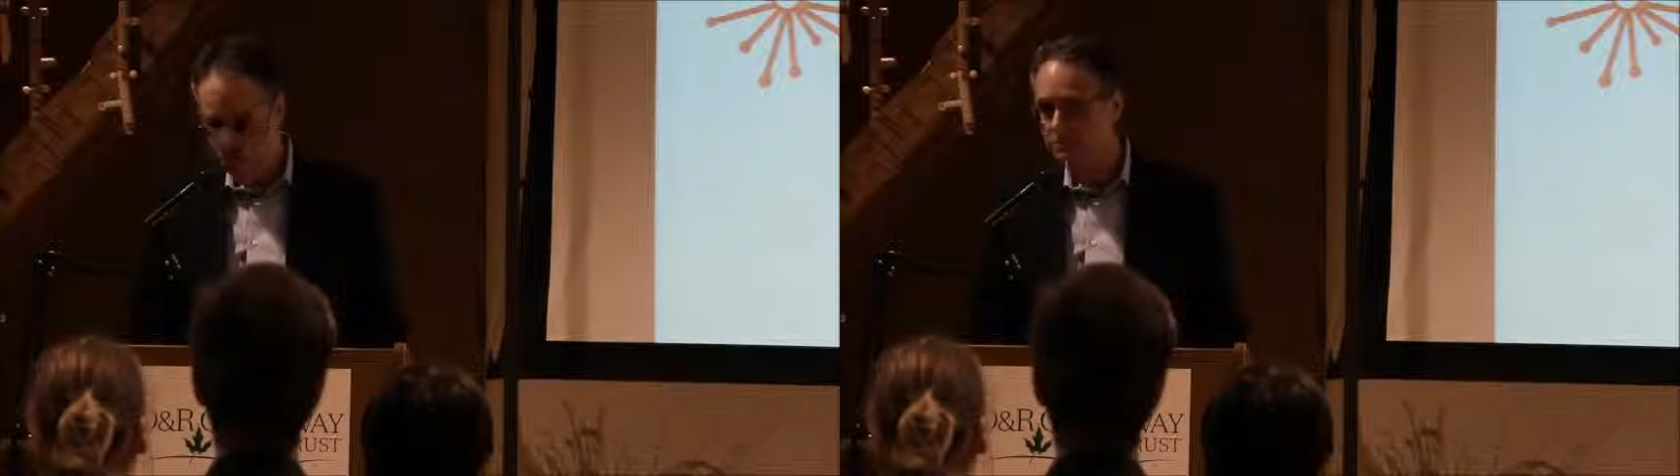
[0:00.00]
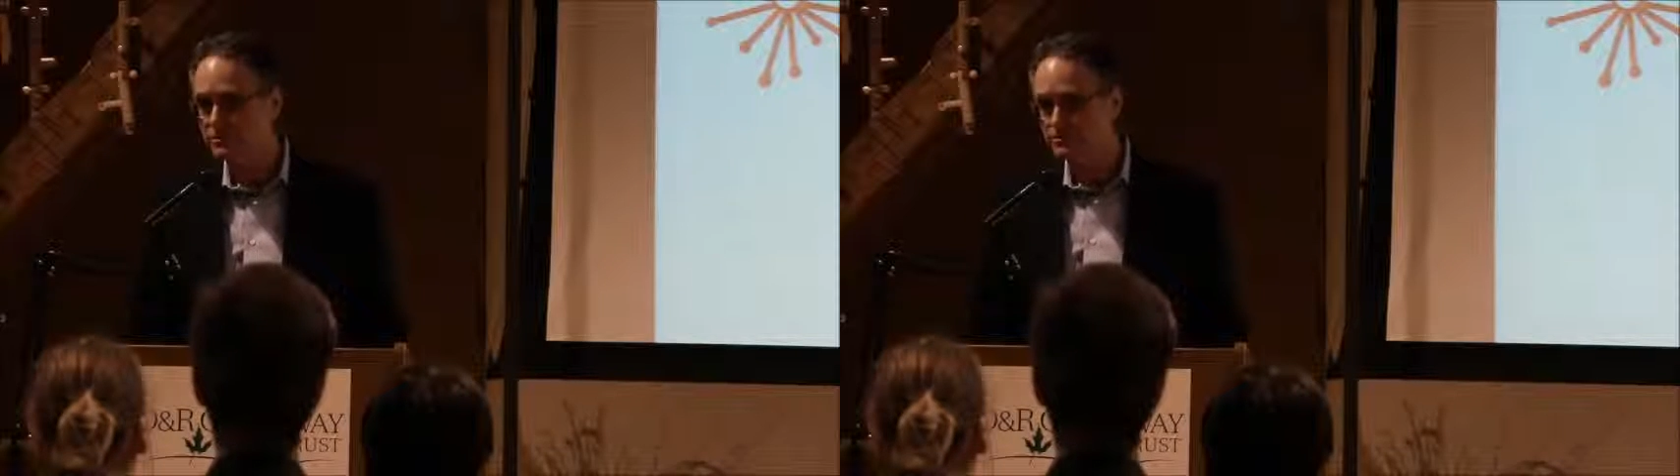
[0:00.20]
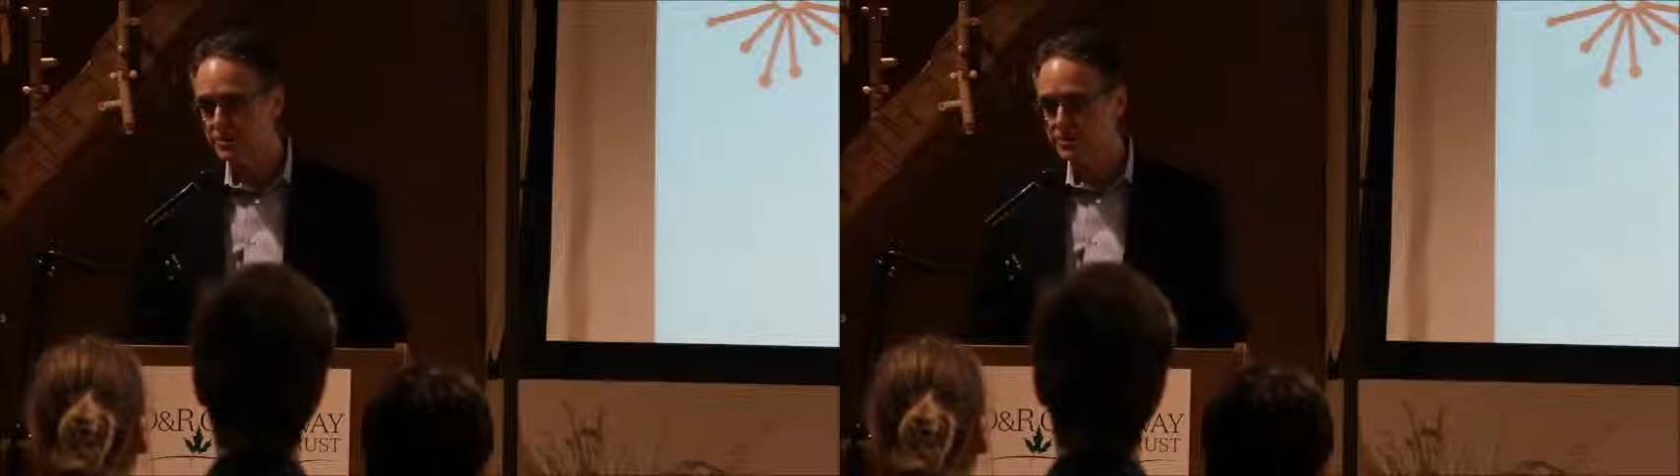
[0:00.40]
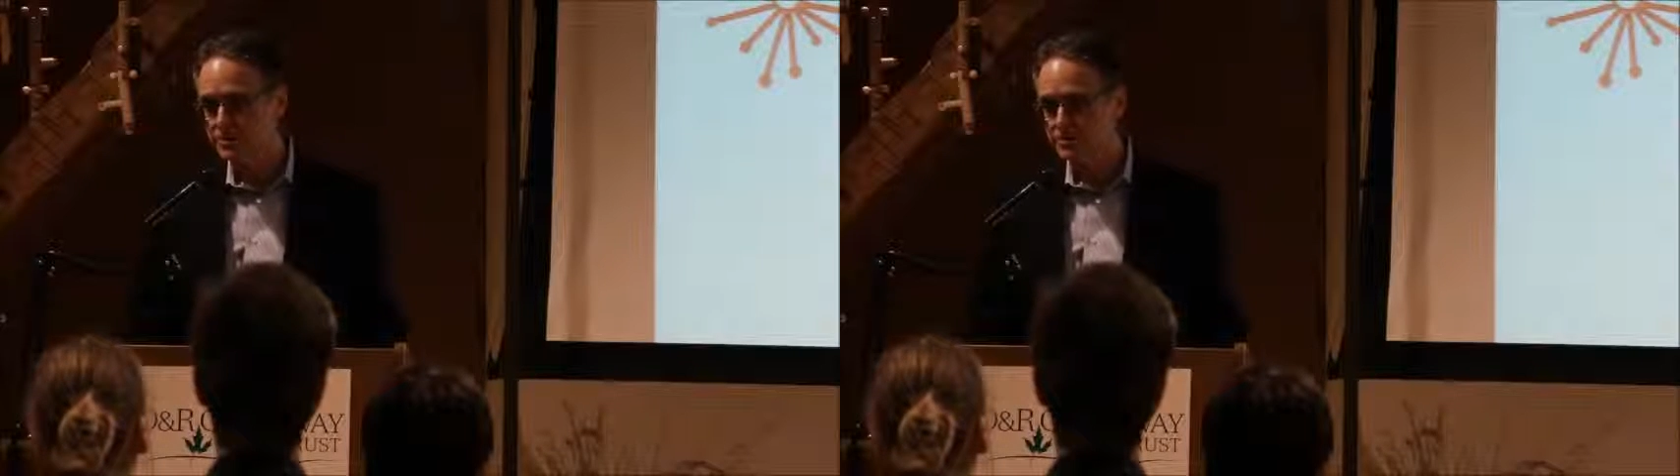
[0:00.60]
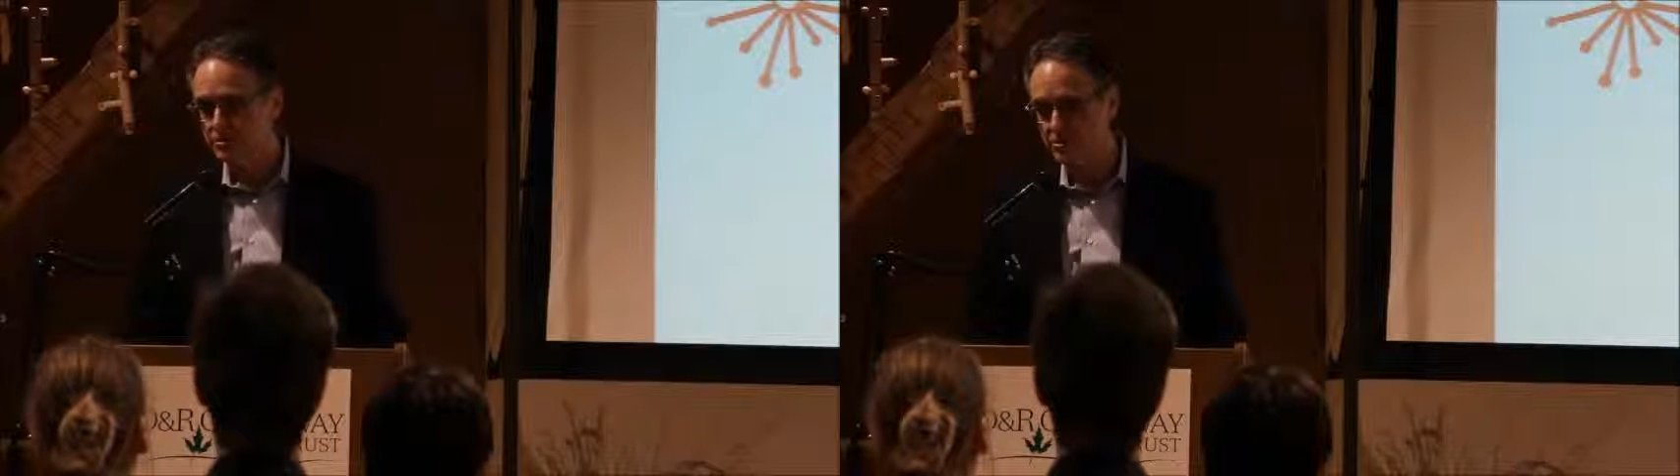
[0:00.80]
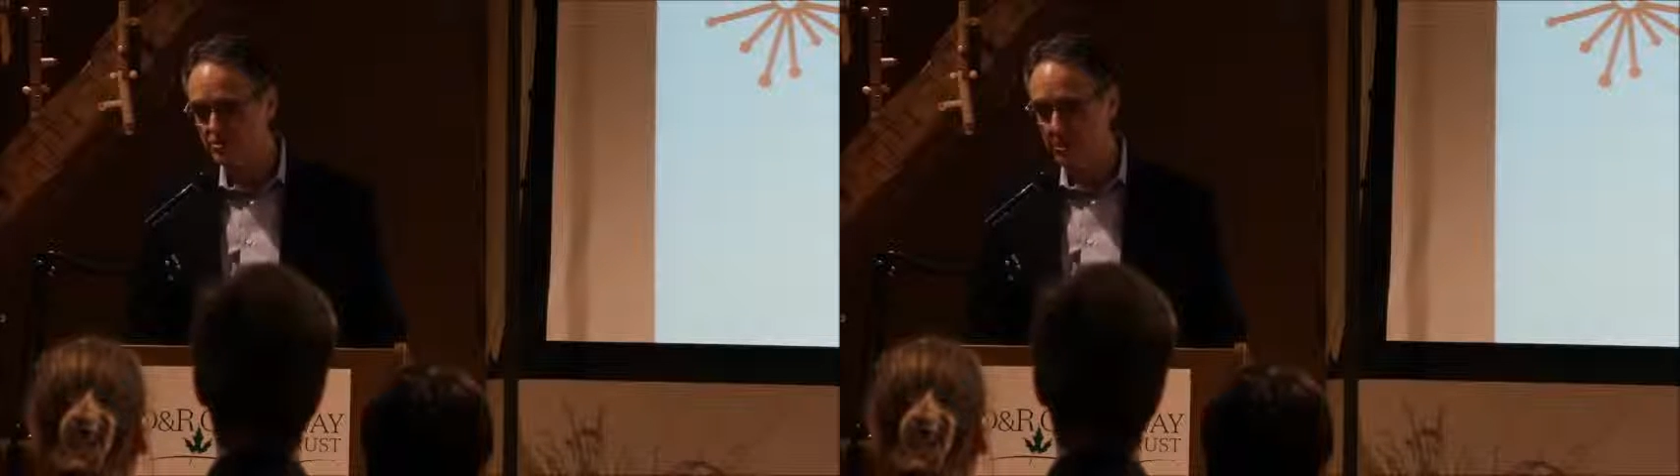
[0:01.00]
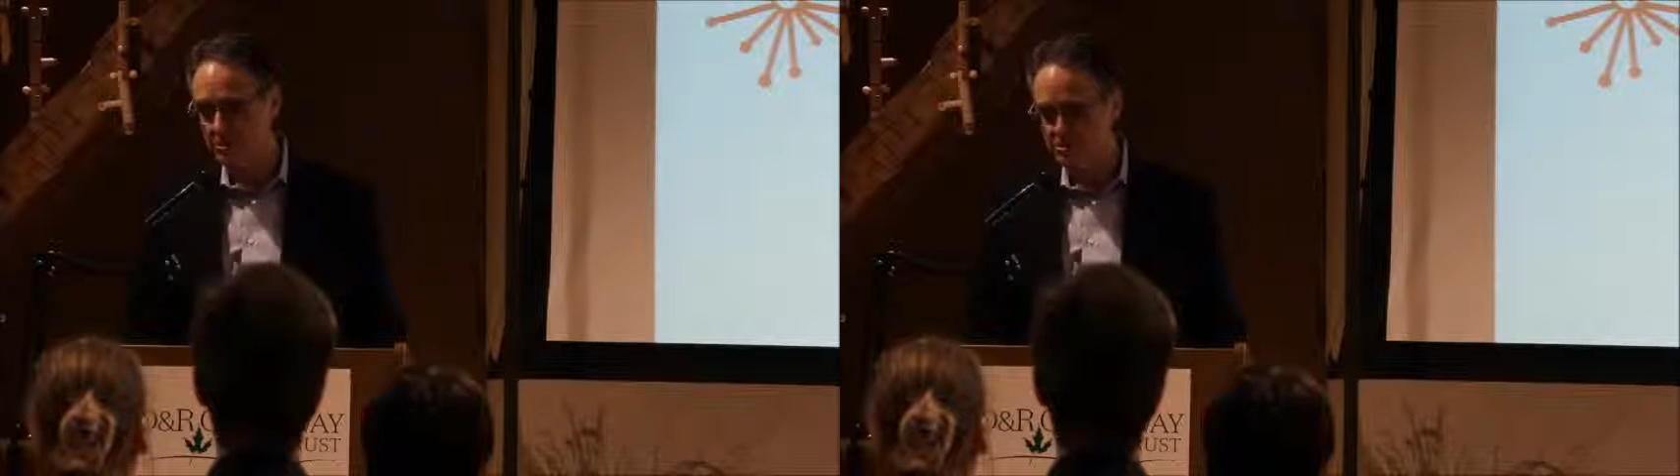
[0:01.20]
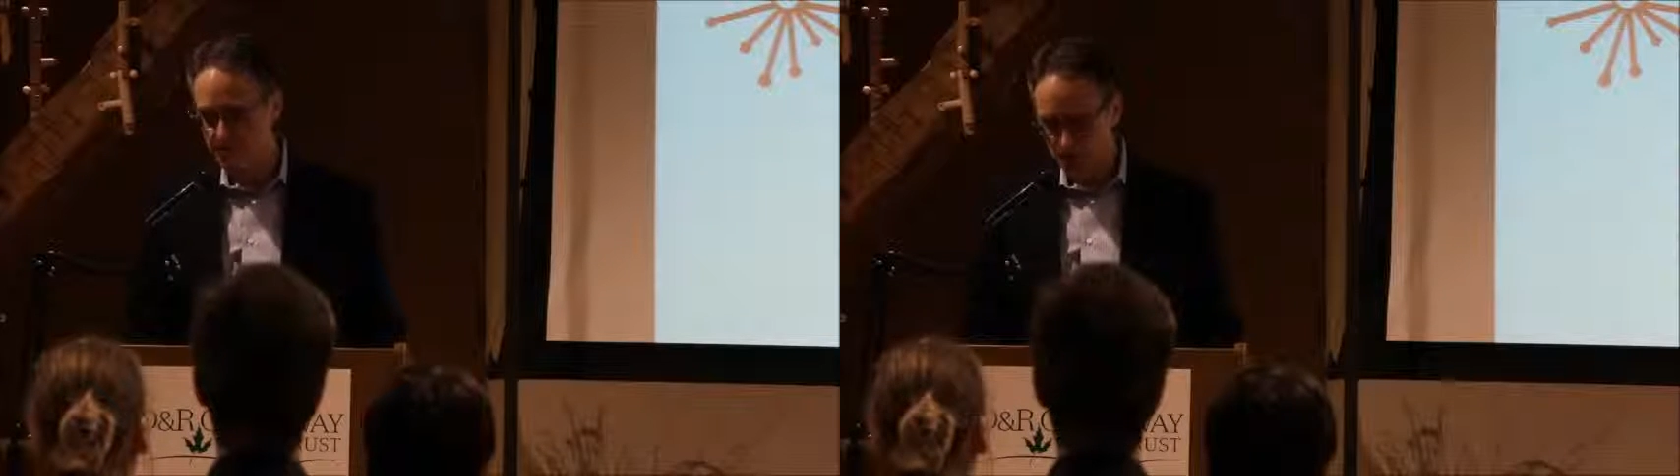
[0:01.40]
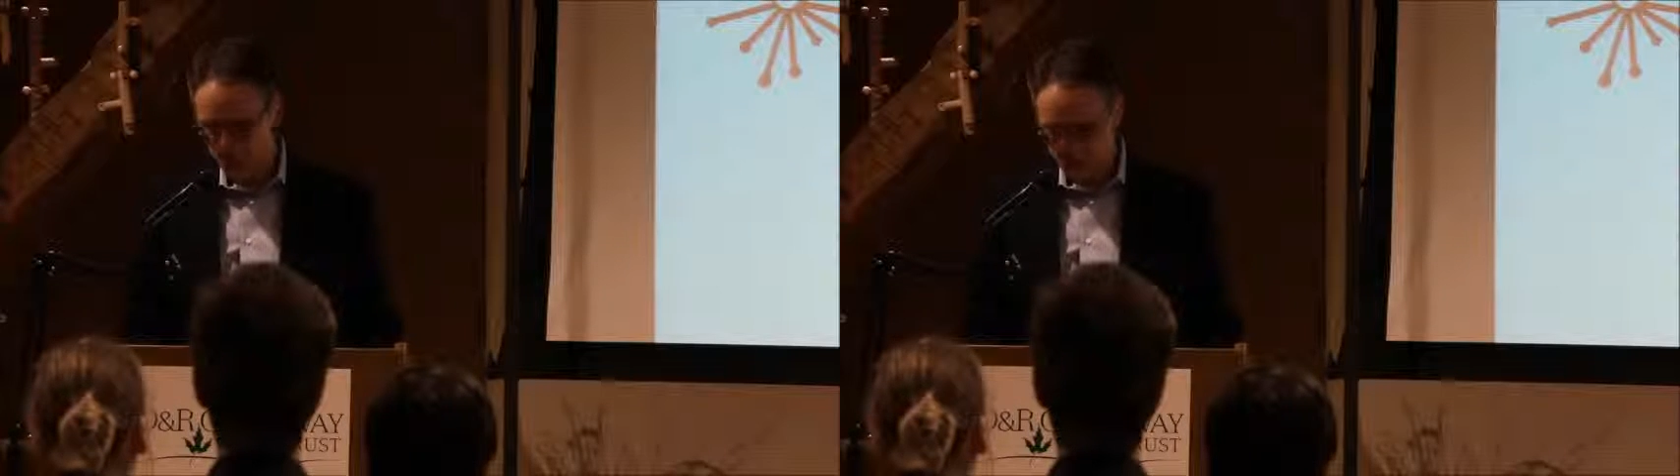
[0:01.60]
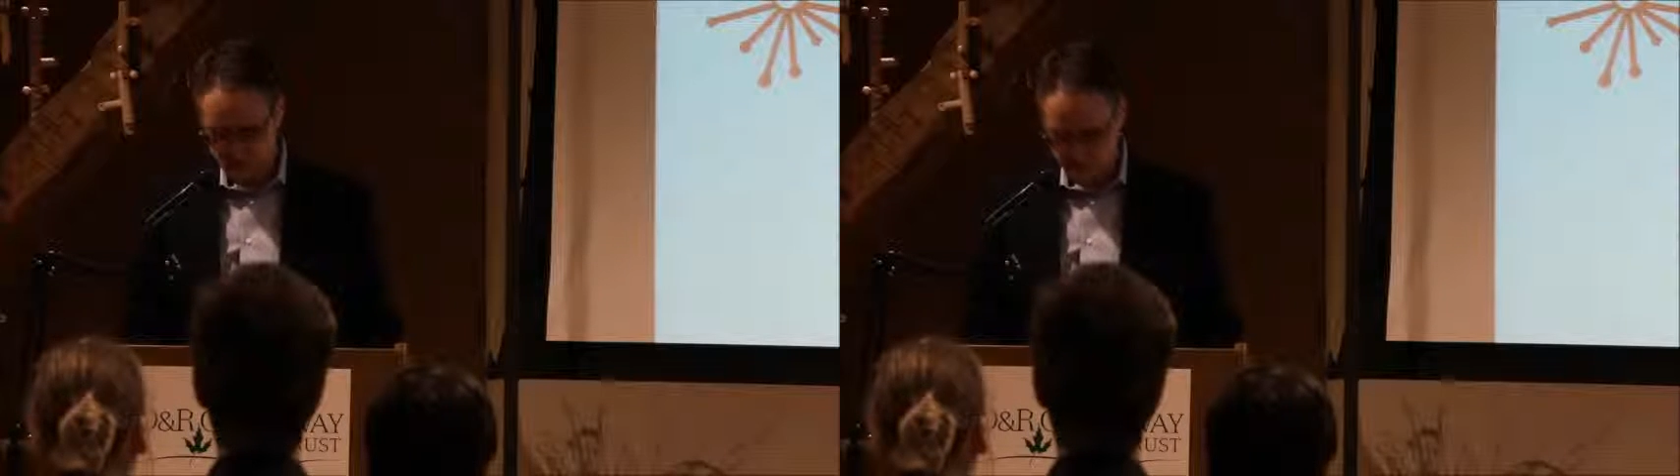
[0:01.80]
a little bit too much
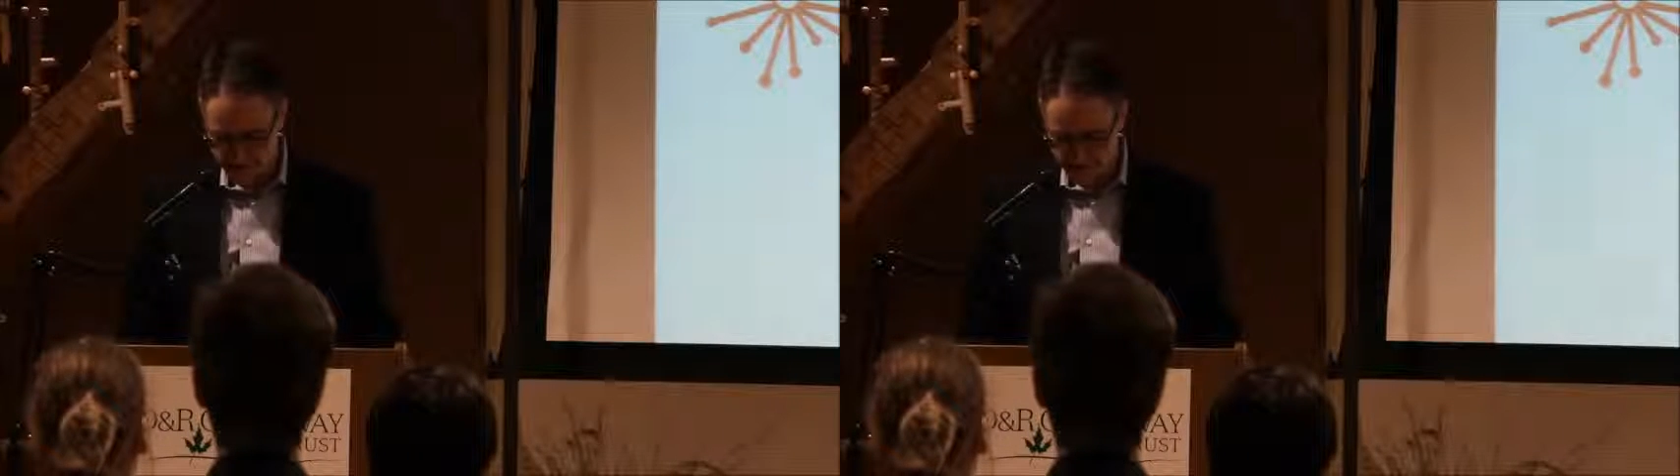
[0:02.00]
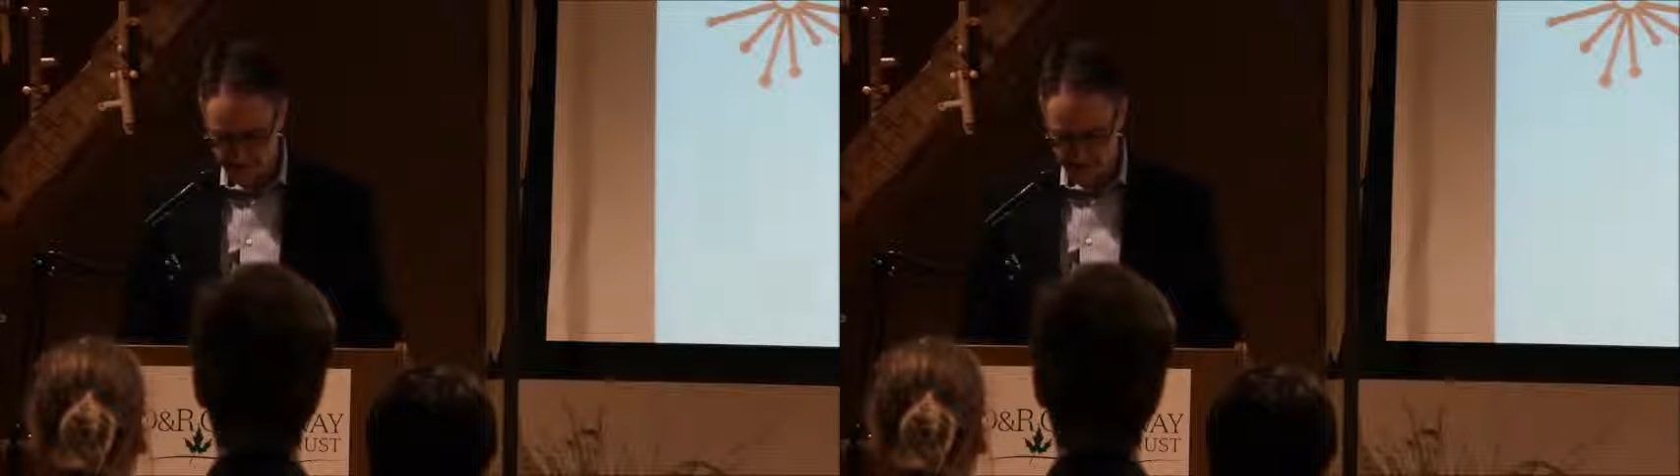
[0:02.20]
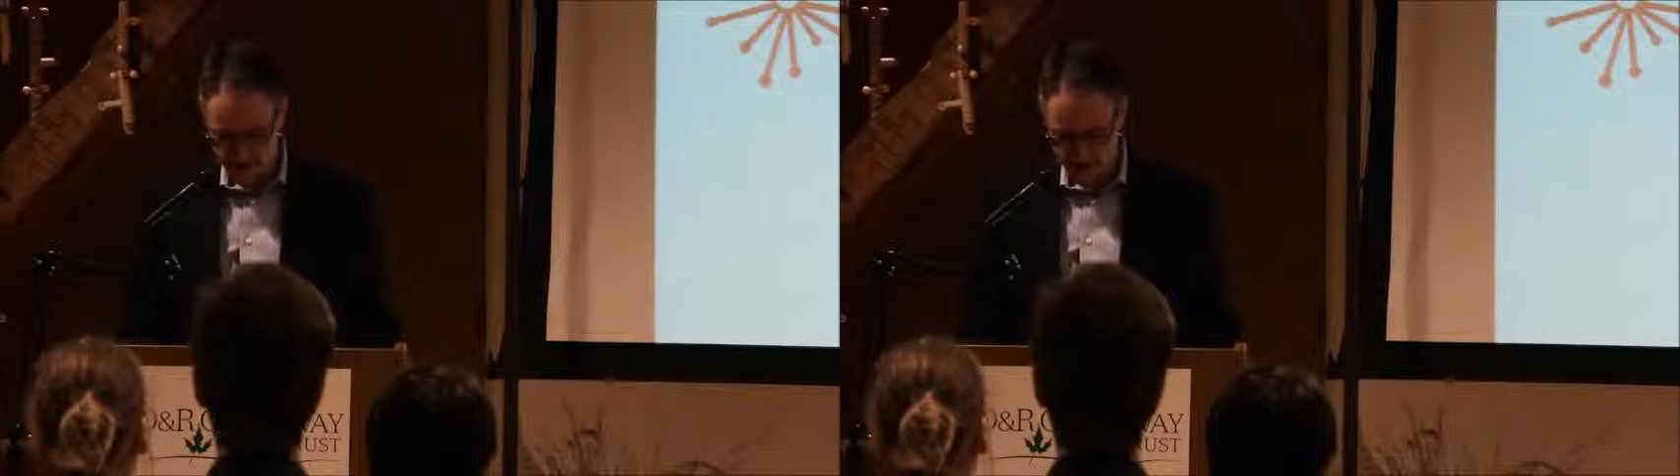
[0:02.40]
of this.